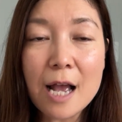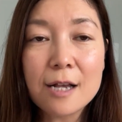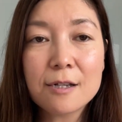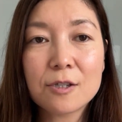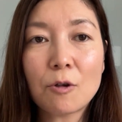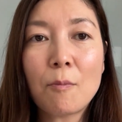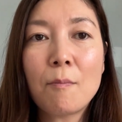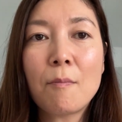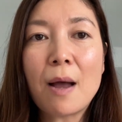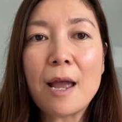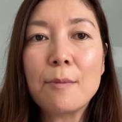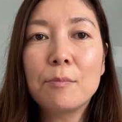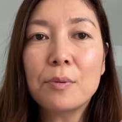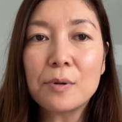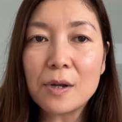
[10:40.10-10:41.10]
So my
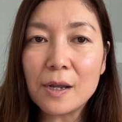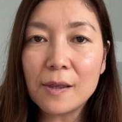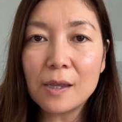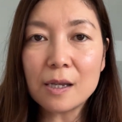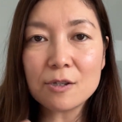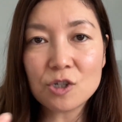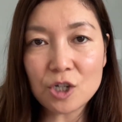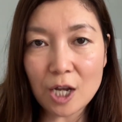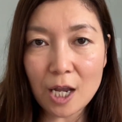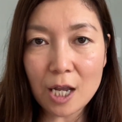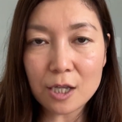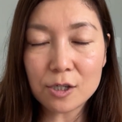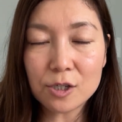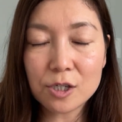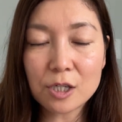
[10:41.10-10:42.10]
breathing
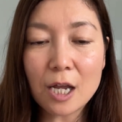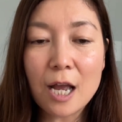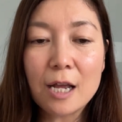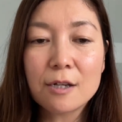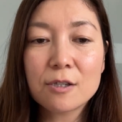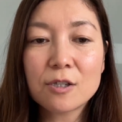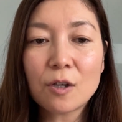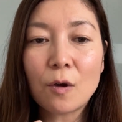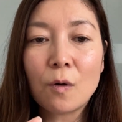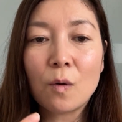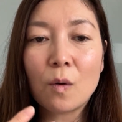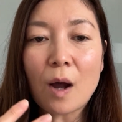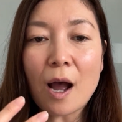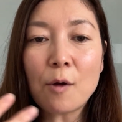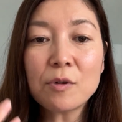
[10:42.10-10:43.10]
changed. So
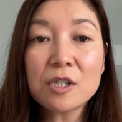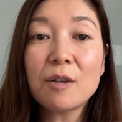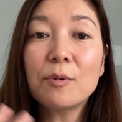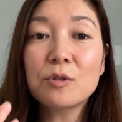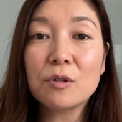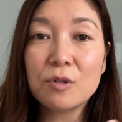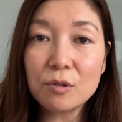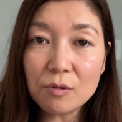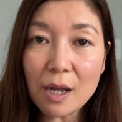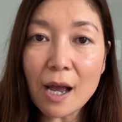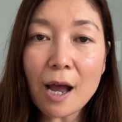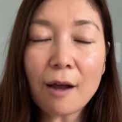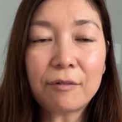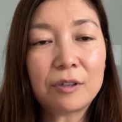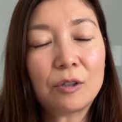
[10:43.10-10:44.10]
I was able to do it
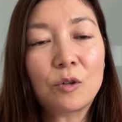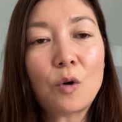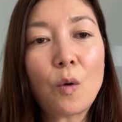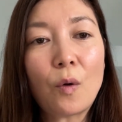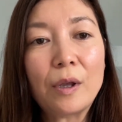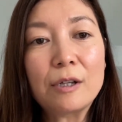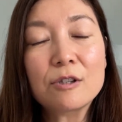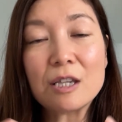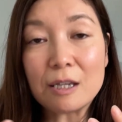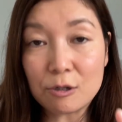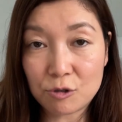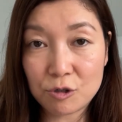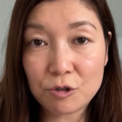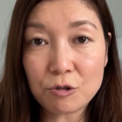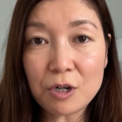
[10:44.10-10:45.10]
after going
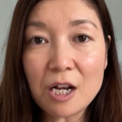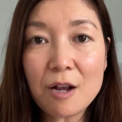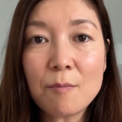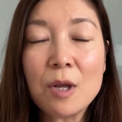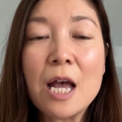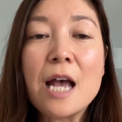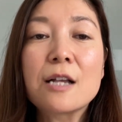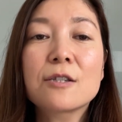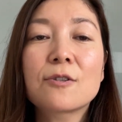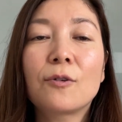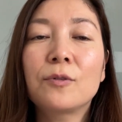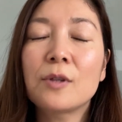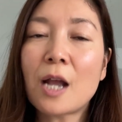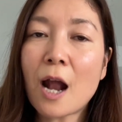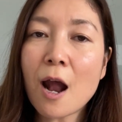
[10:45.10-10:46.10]
extreme. So
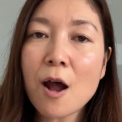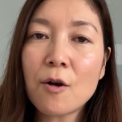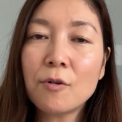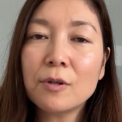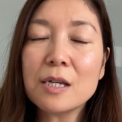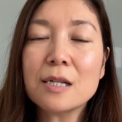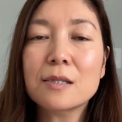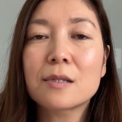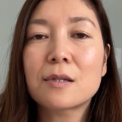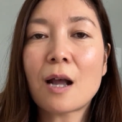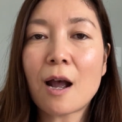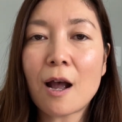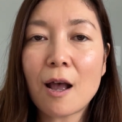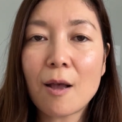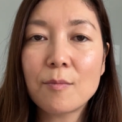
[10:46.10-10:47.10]
now it's
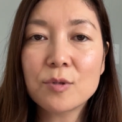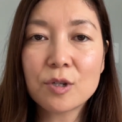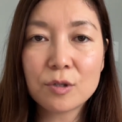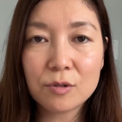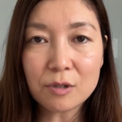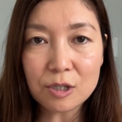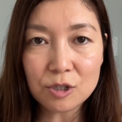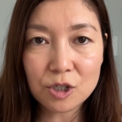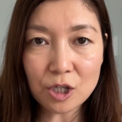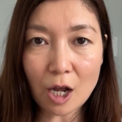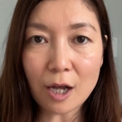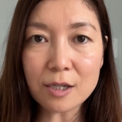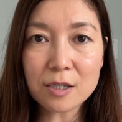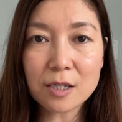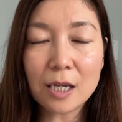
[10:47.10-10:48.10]
time to
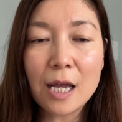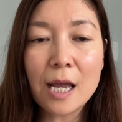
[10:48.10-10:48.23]
adjust.